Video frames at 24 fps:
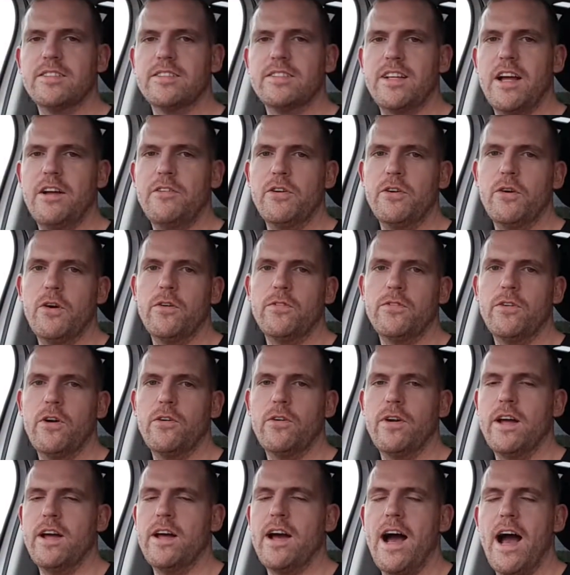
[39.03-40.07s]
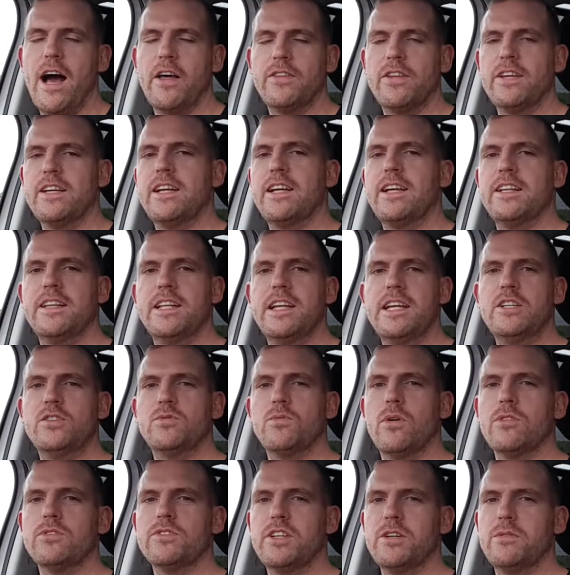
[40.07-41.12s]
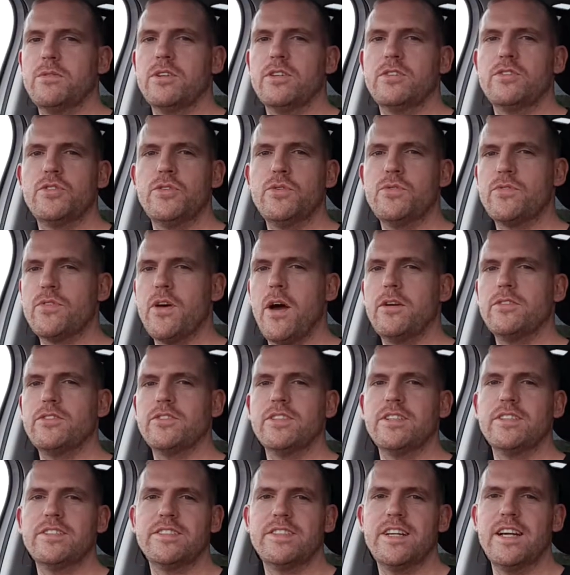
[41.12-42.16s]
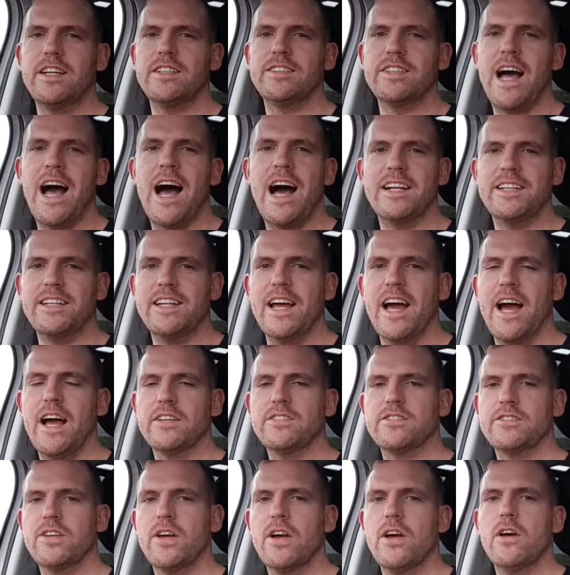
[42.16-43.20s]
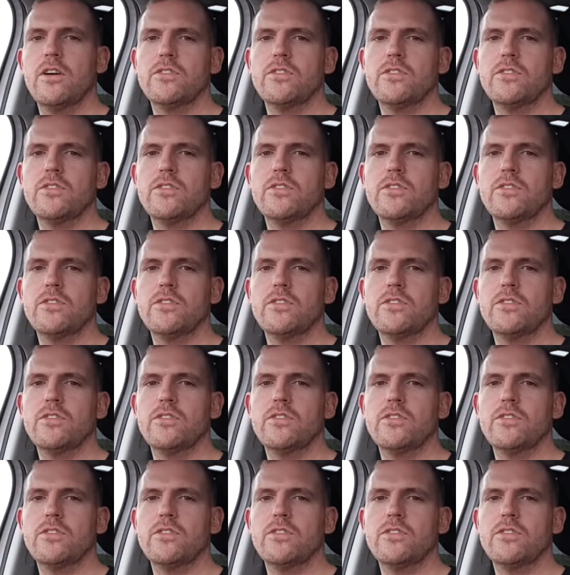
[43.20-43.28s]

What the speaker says: stereo for it. I think in these ones it were a 2006 RDS,